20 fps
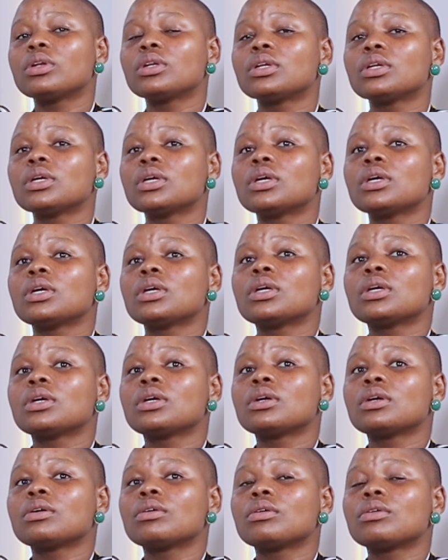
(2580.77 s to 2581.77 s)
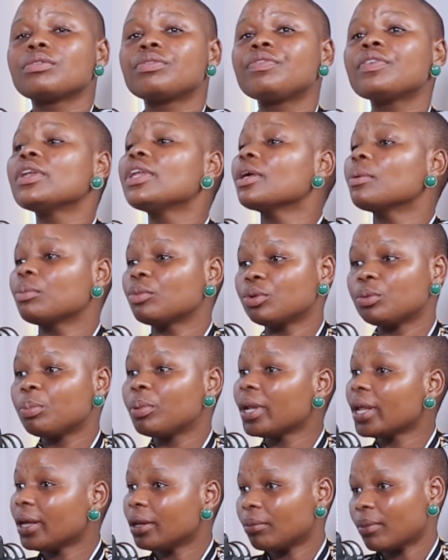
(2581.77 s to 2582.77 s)
whole
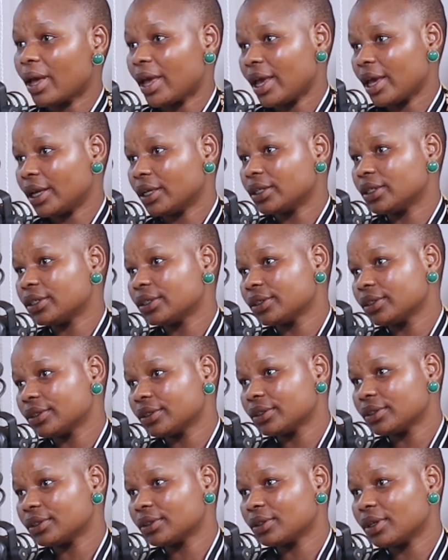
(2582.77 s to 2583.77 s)
film would play in my head.